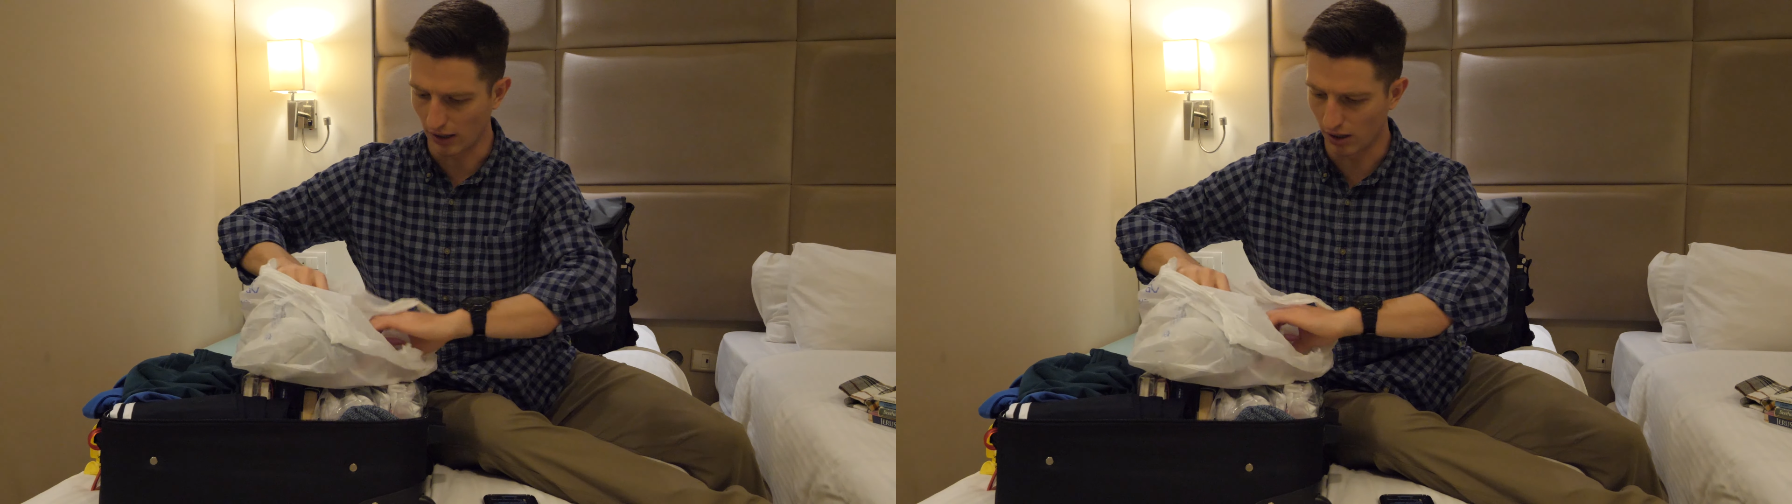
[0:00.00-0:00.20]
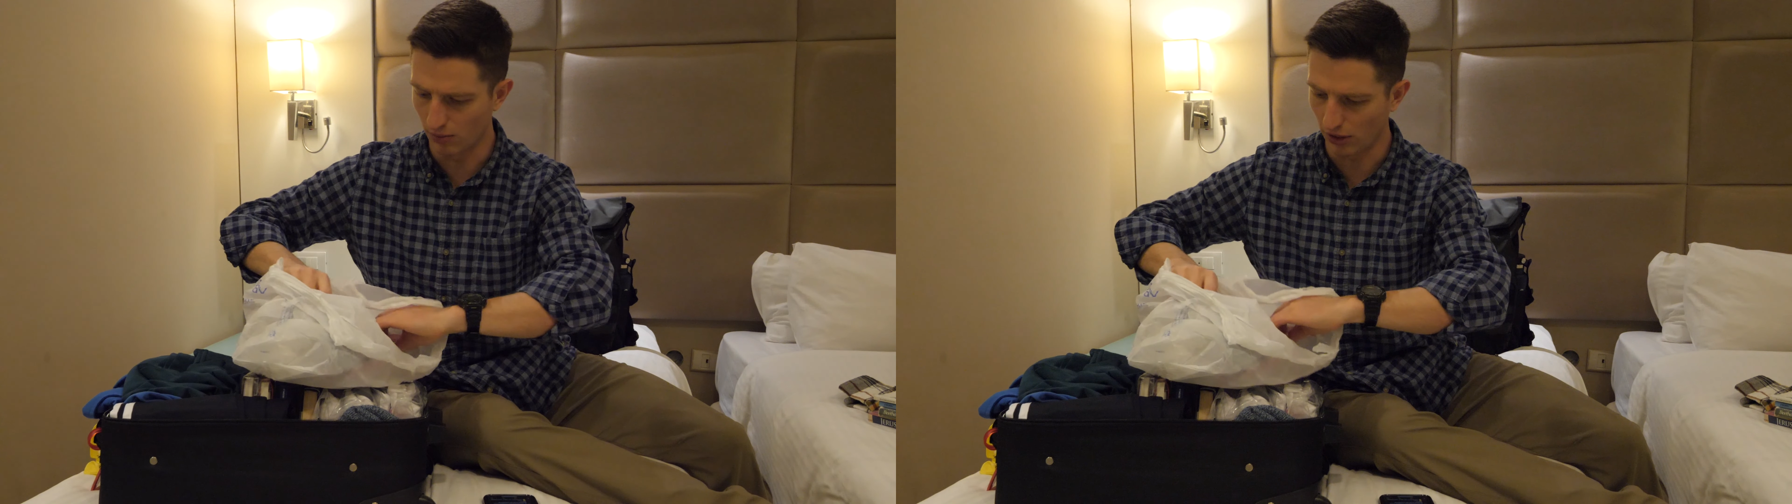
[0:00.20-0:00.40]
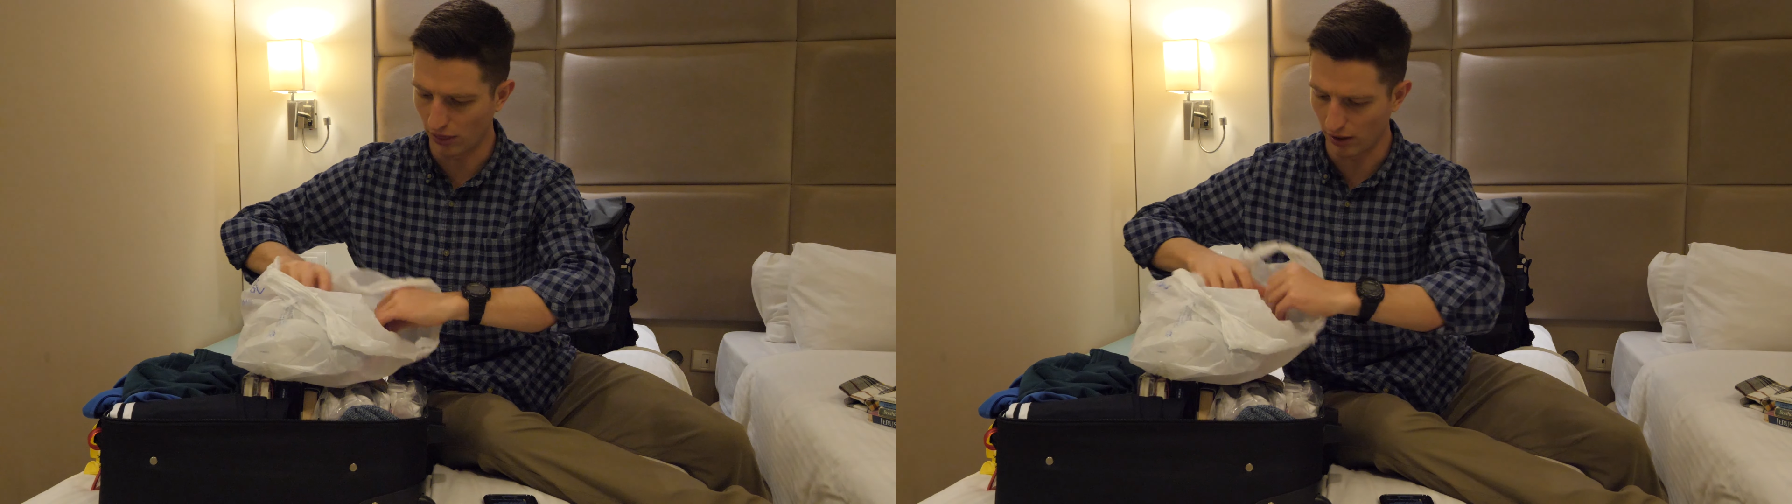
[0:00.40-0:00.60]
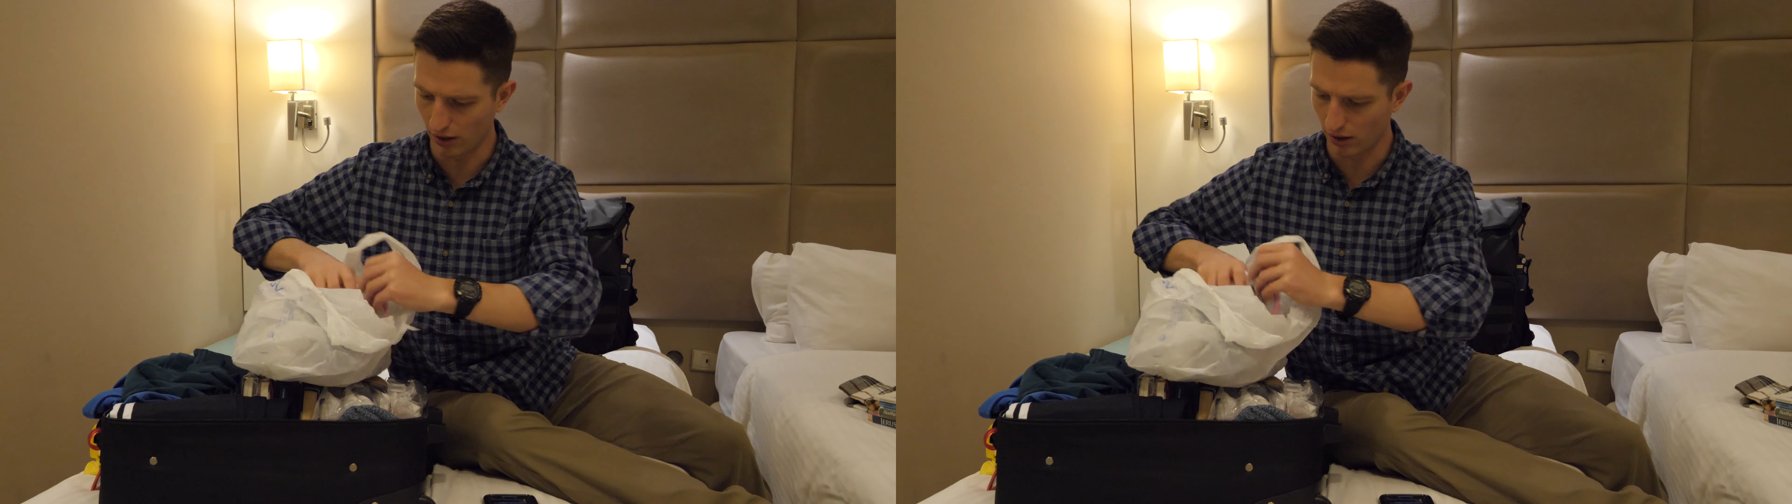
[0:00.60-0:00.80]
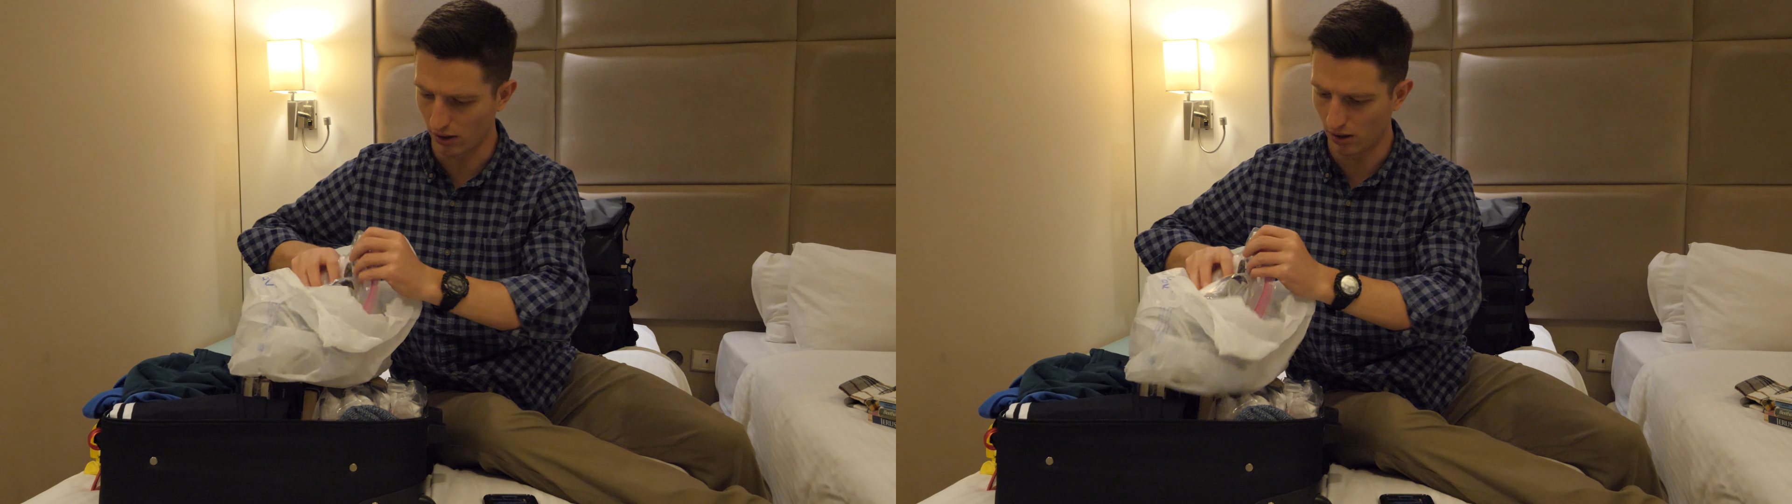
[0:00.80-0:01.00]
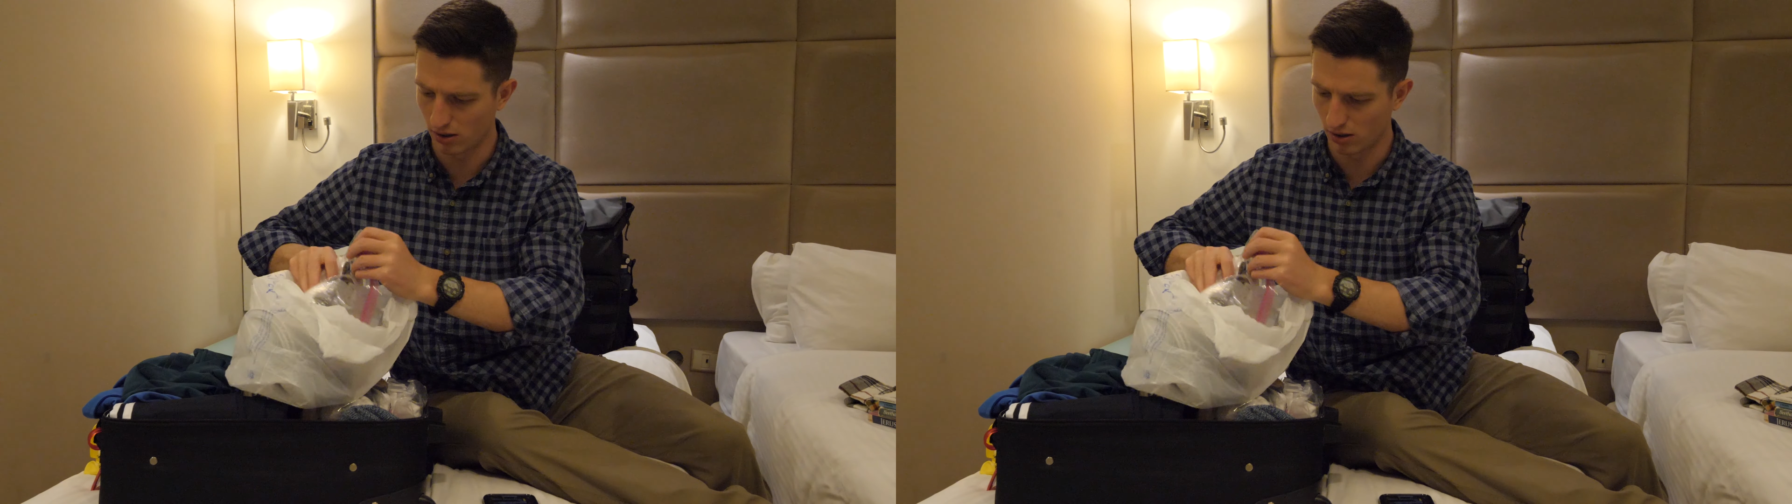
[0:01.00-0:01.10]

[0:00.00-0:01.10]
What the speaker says: come with their